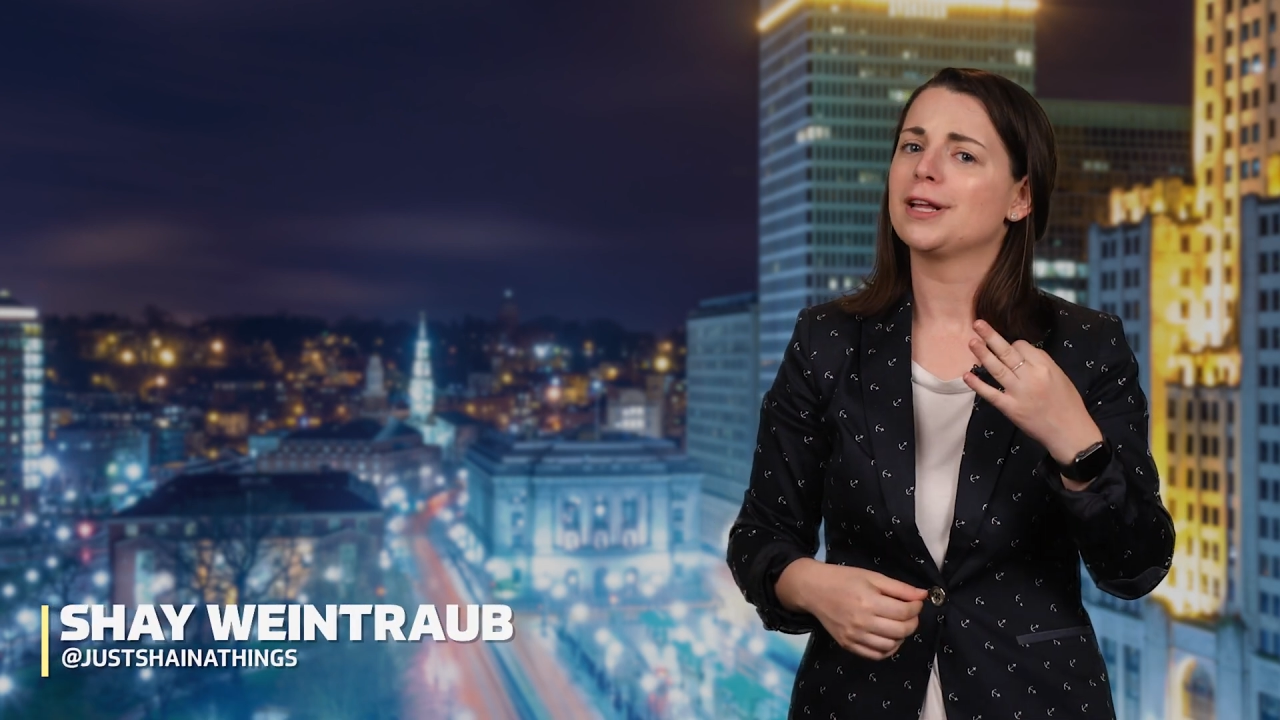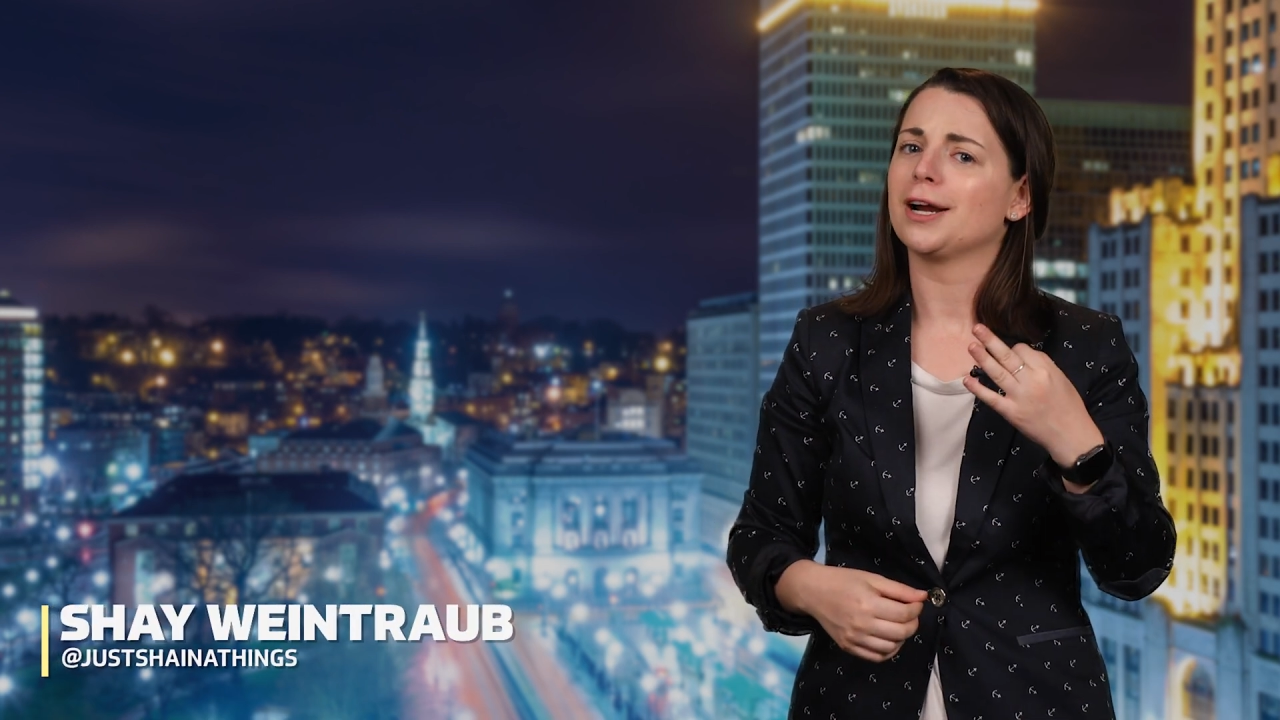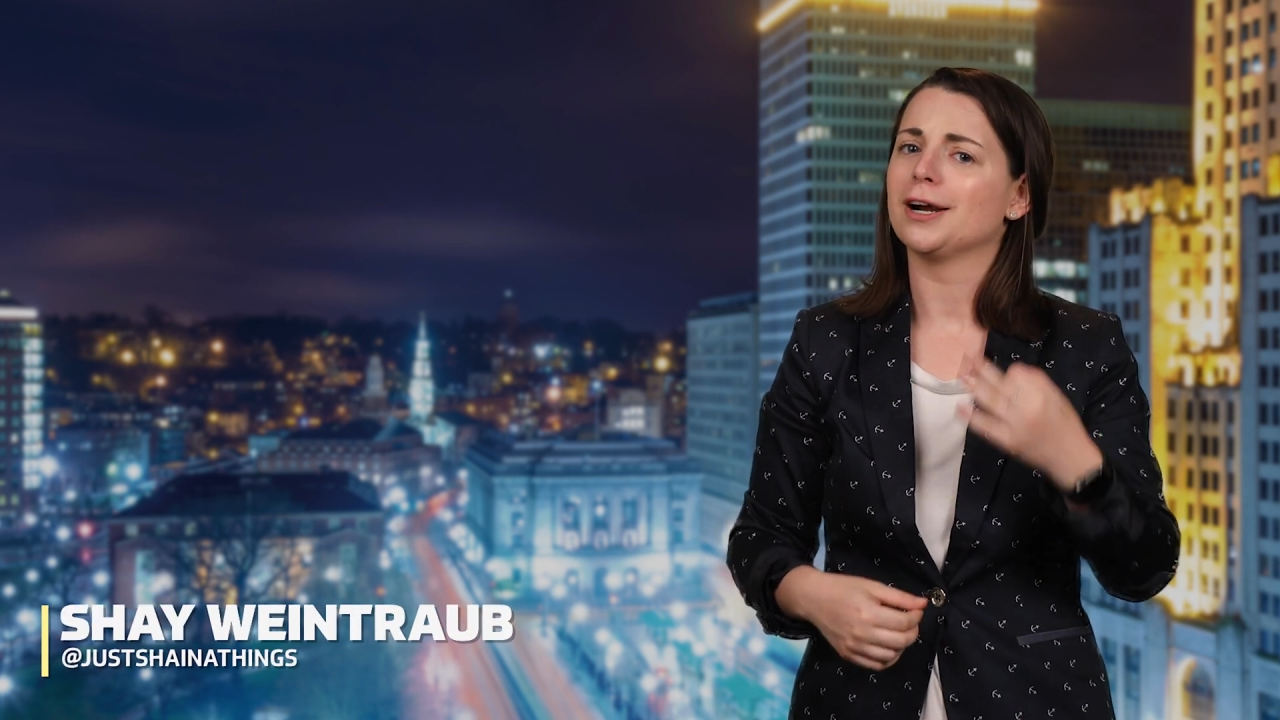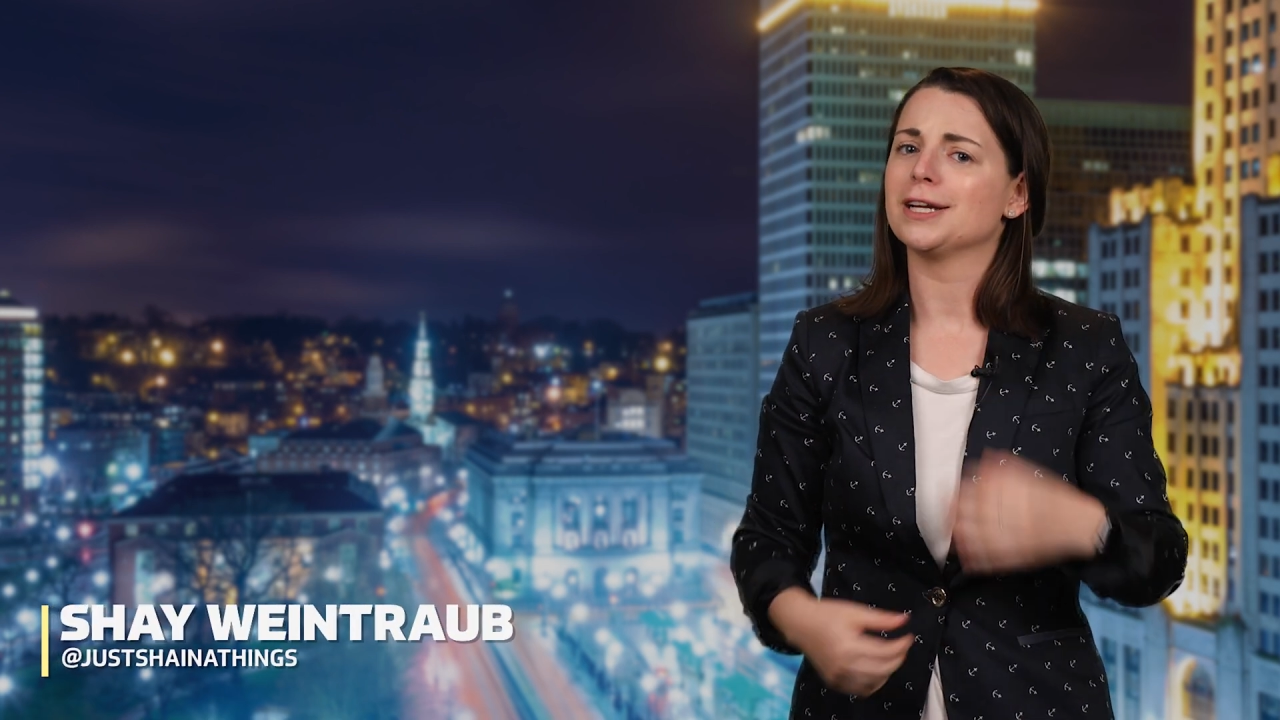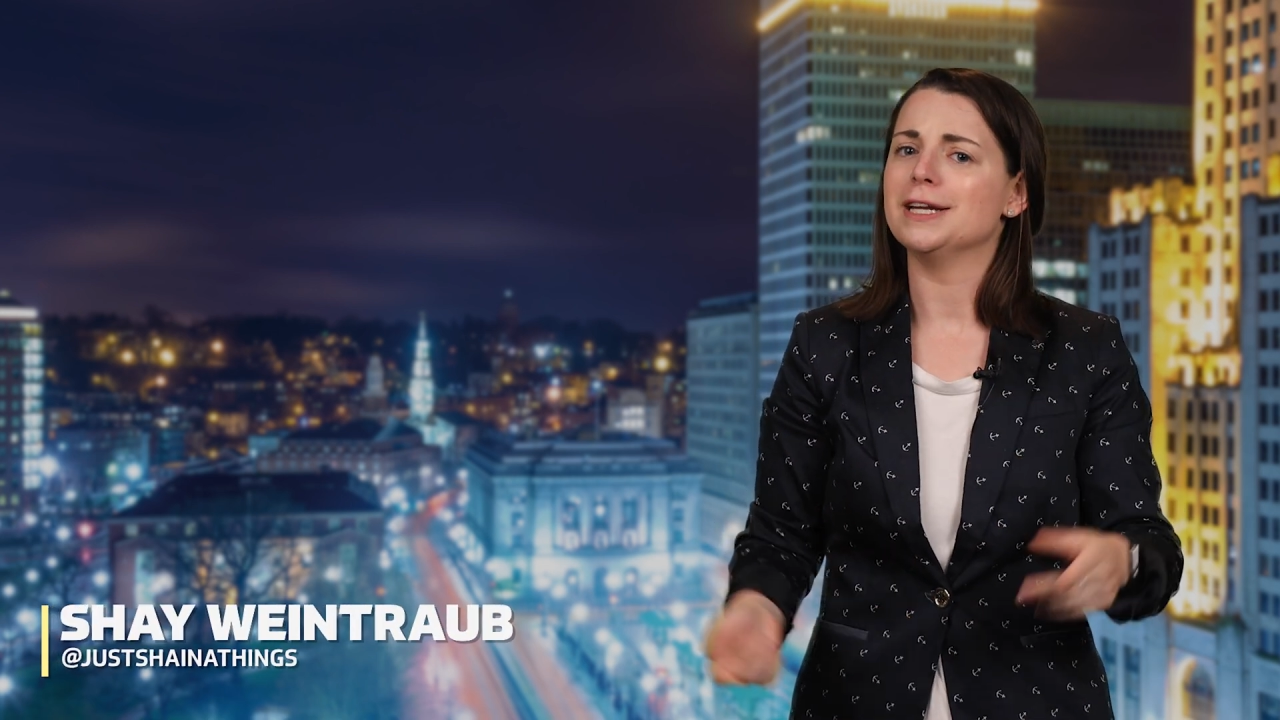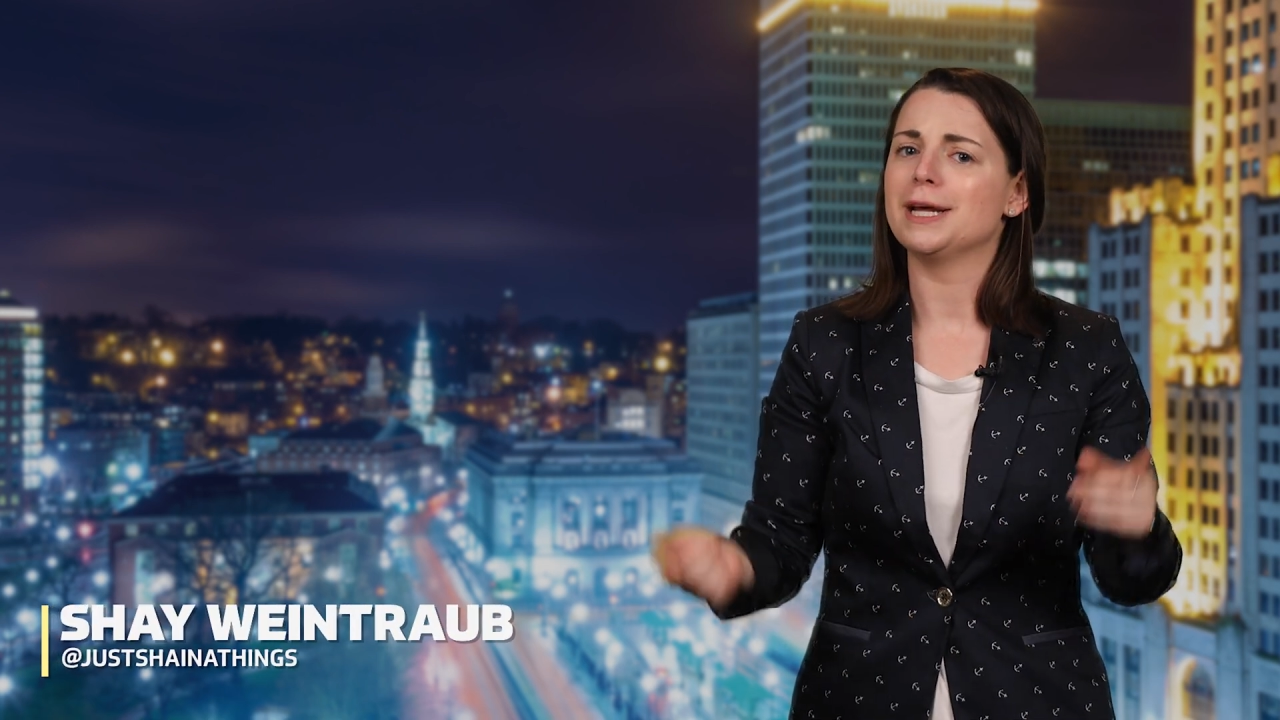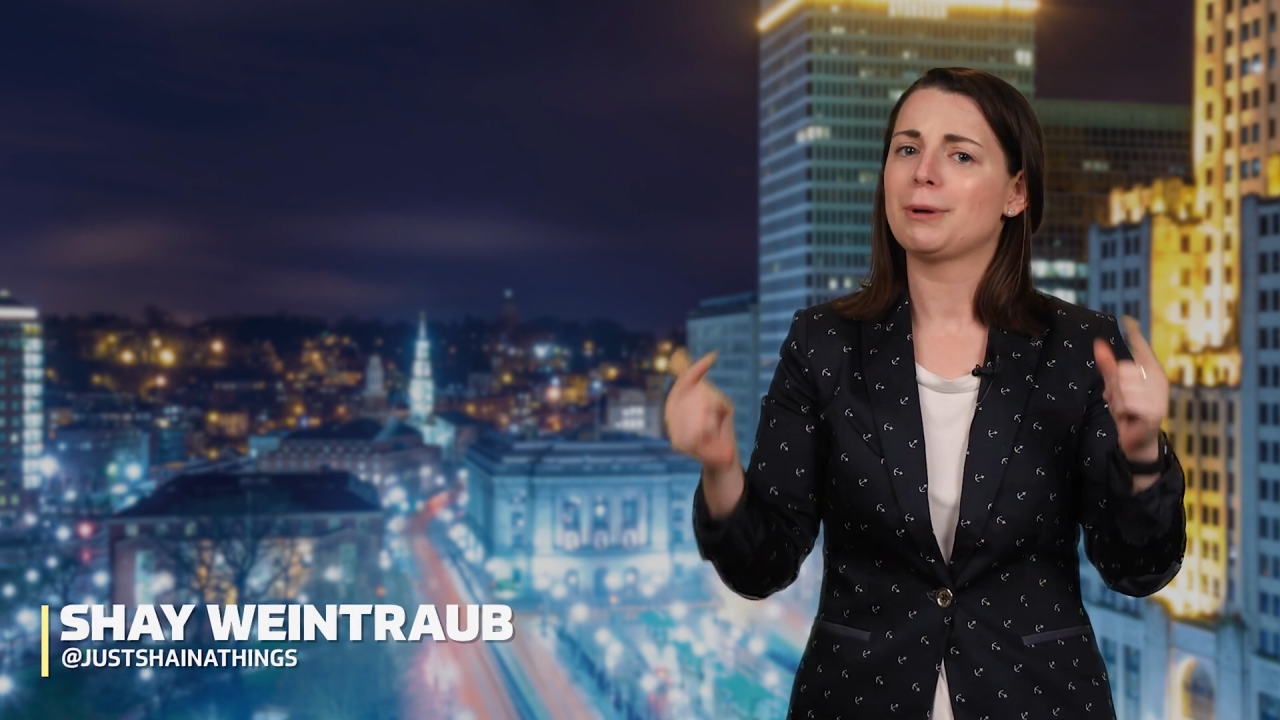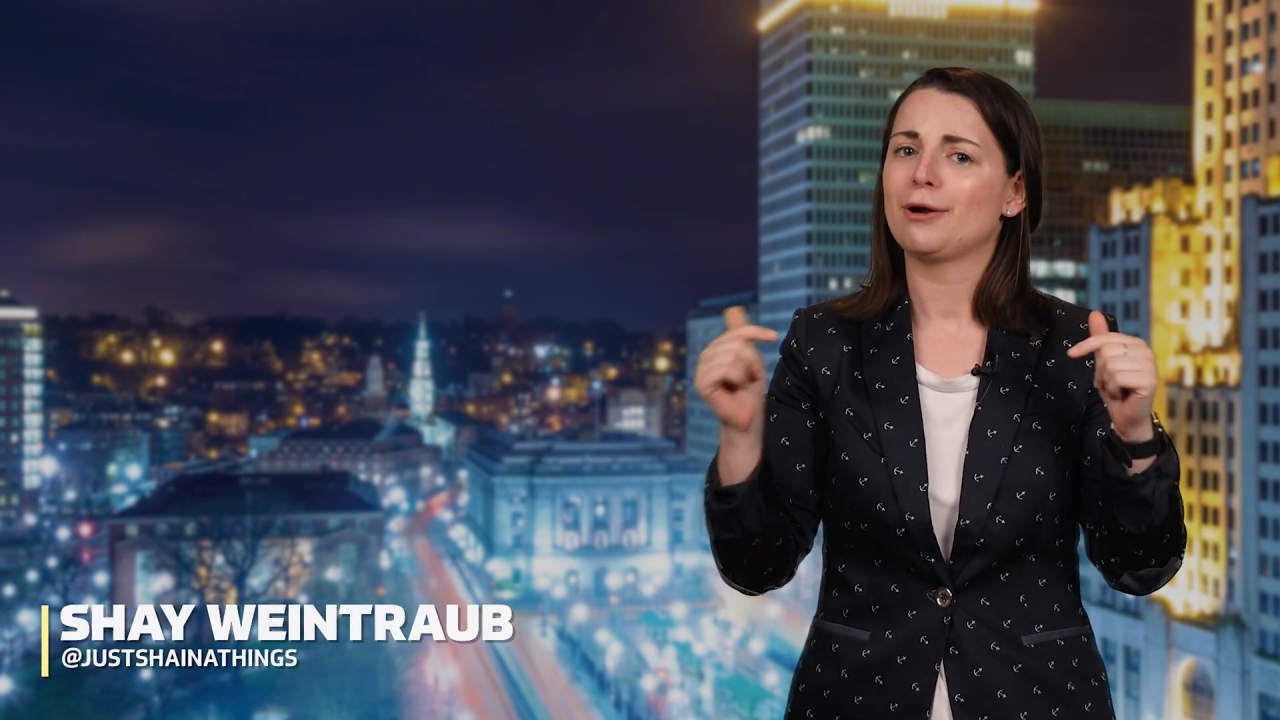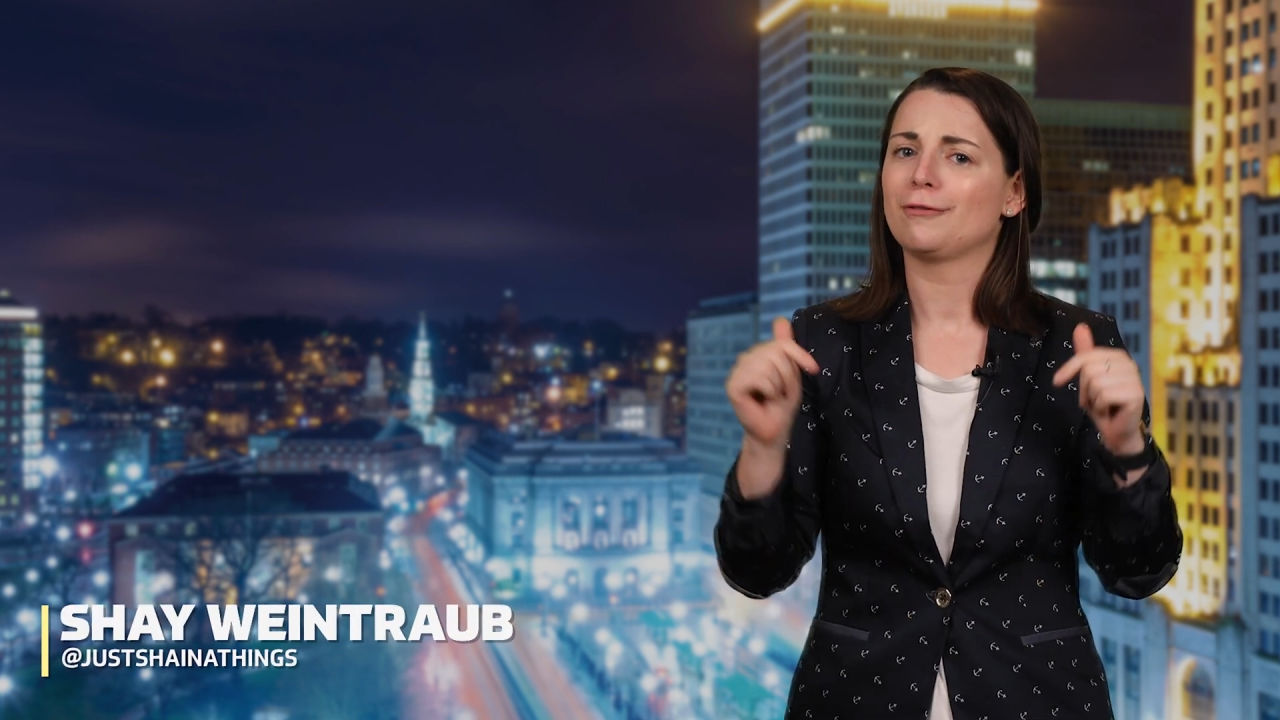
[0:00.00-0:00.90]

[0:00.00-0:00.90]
Claritin deep